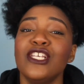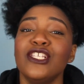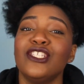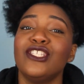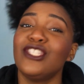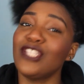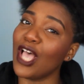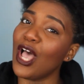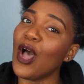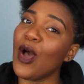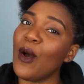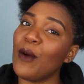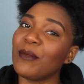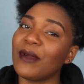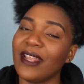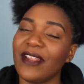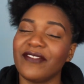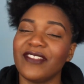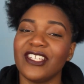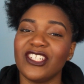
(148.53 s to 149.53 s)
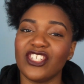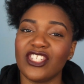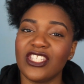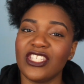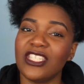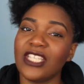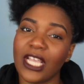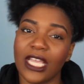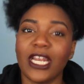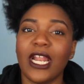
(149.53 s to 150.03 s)
So I'm gonna have to just
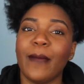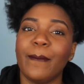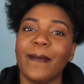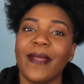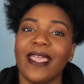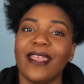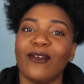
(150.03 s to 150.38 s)
suck it up